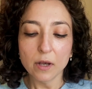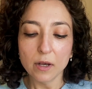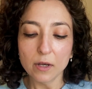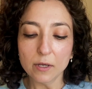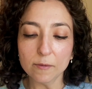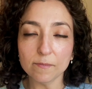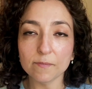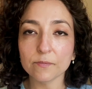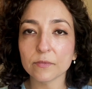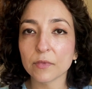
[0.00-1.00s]

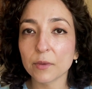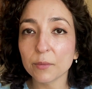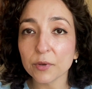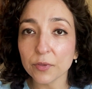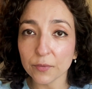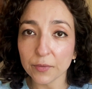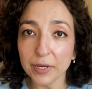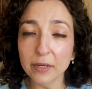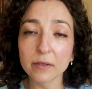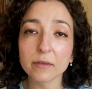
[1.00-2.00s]
Number
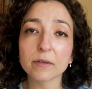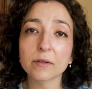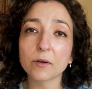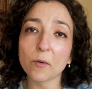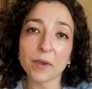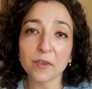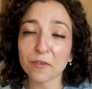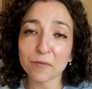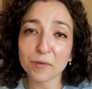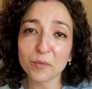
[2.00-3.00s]
three,
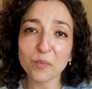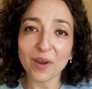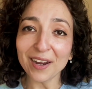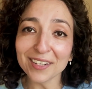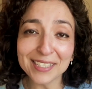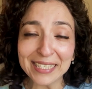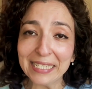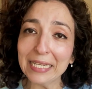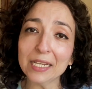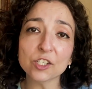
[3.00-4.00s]
going through
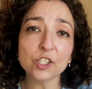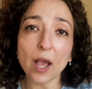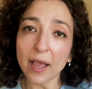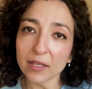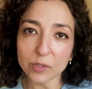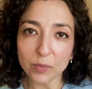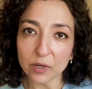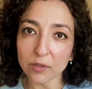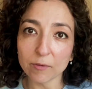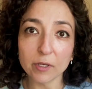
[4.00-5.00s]
pregnancy and
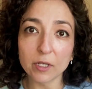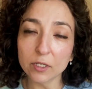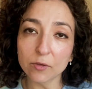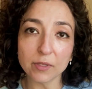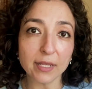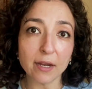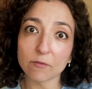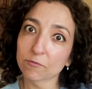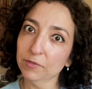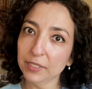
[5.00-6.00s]
childbirth. We all know that
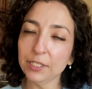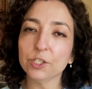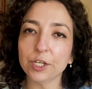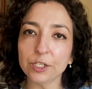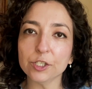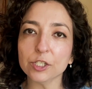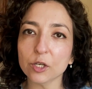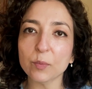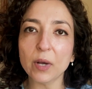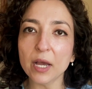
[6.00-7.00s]
that really
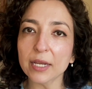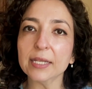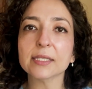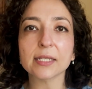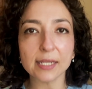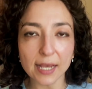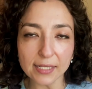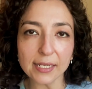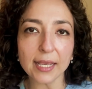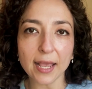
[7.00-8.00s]
changes our bodies. And
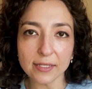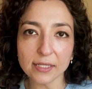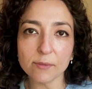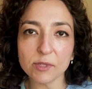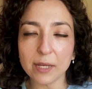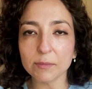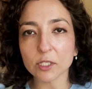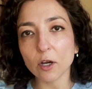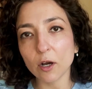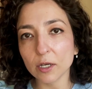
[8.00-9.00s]
yes, it can
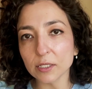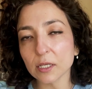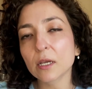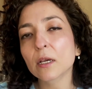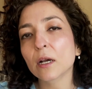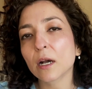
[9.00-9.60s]
sometimes cause